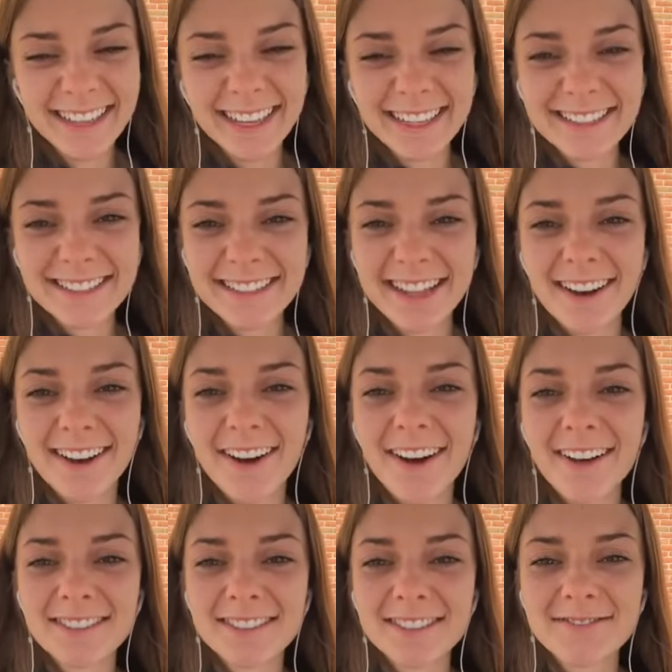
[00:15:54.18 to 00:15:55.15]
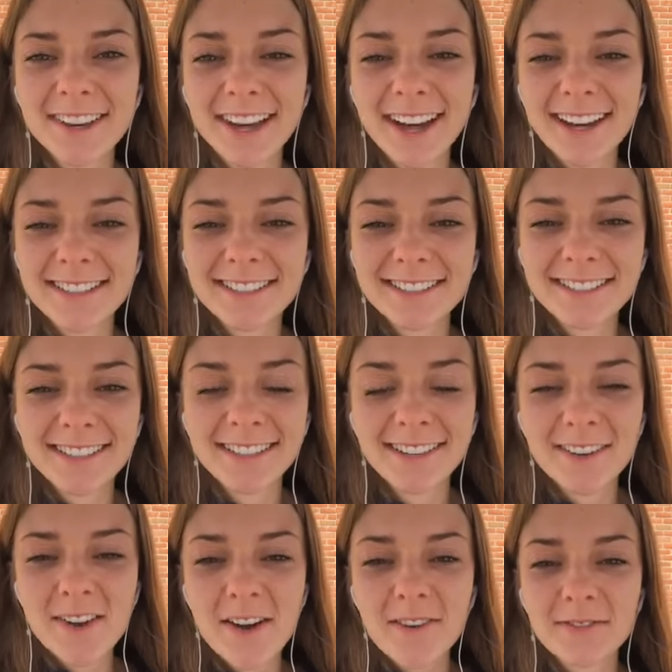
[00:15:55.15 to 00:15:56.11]
Isn't that awesome, guys?
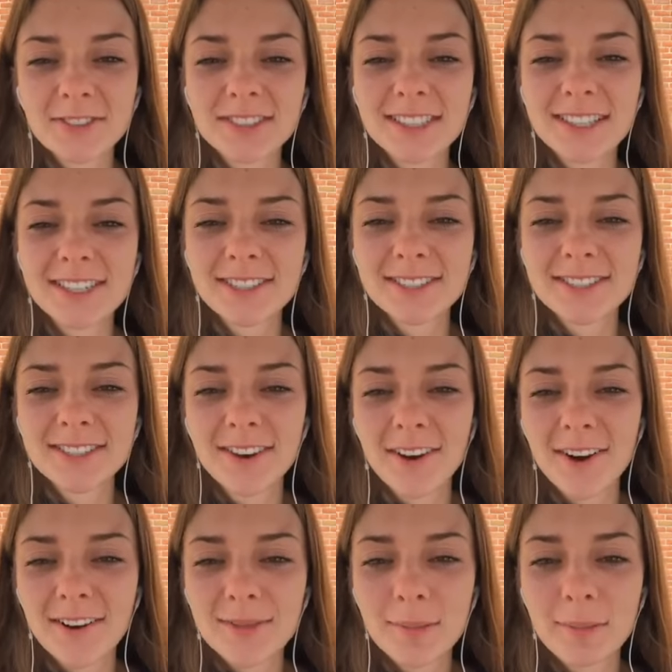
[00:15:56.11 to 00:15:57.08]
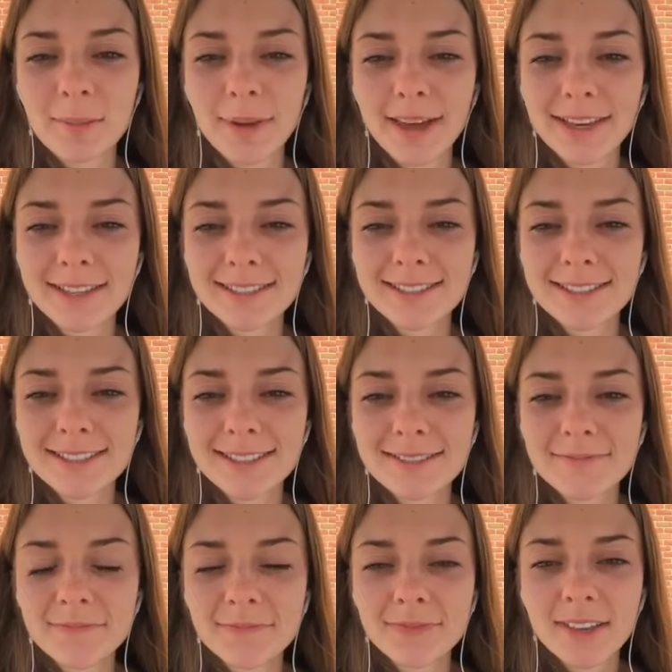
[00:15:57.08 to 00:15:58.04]
Conversations are the best.
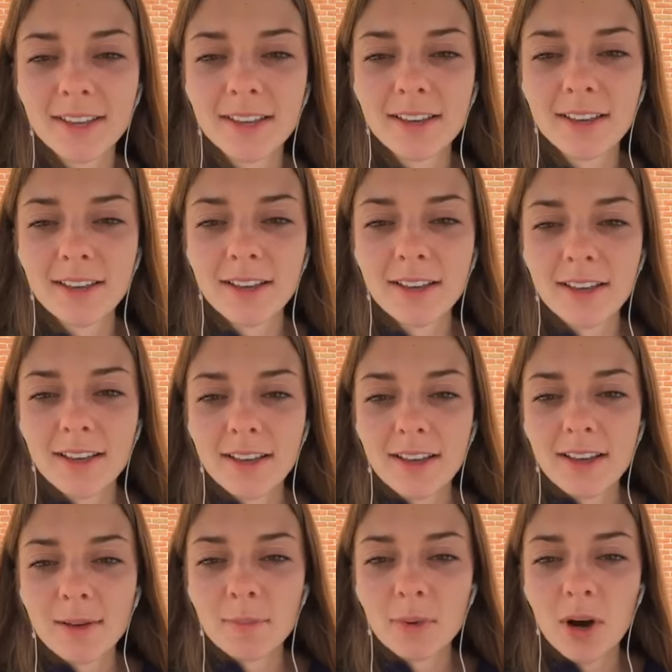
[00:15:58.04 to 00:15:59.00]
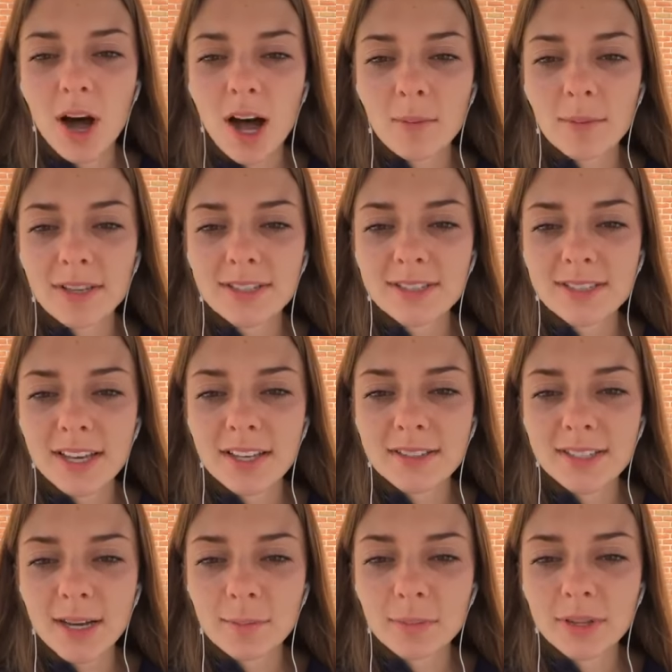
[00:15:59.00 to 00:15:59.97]
Mohammed
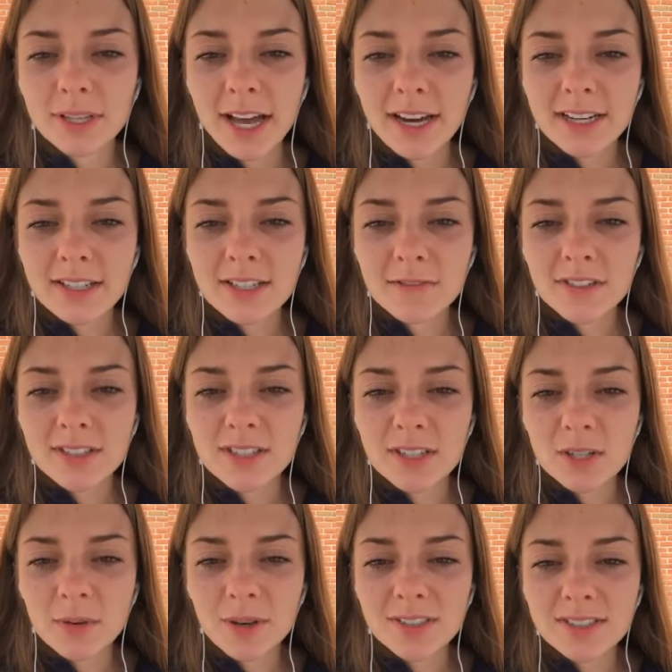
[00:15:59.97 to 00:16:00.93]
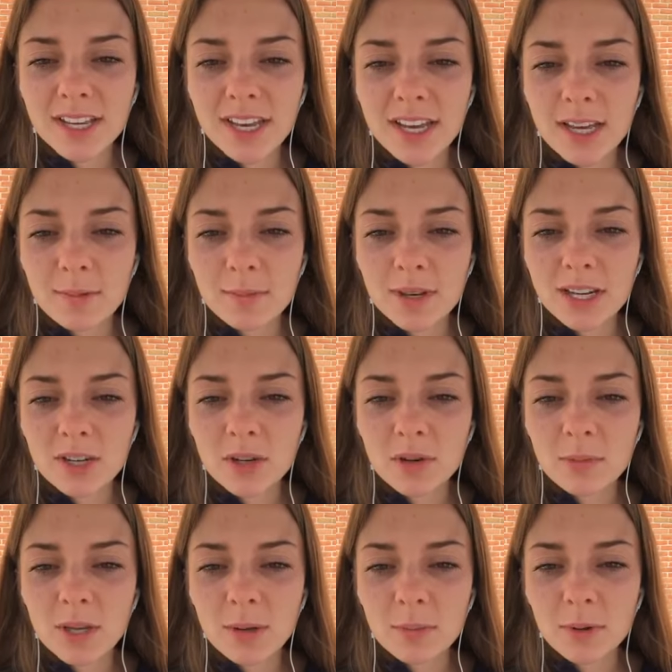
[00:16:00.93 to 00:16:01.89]
says, I'm planning to visit USA and meet
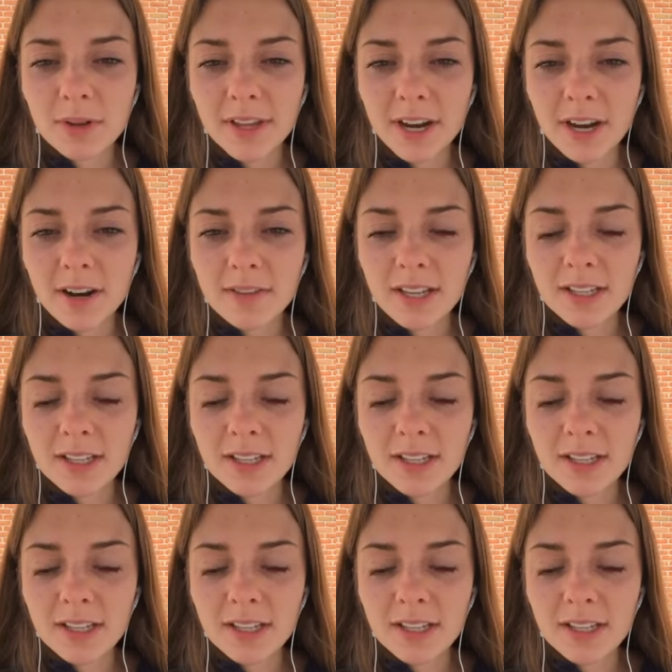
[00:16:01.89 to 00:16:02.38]
new people there.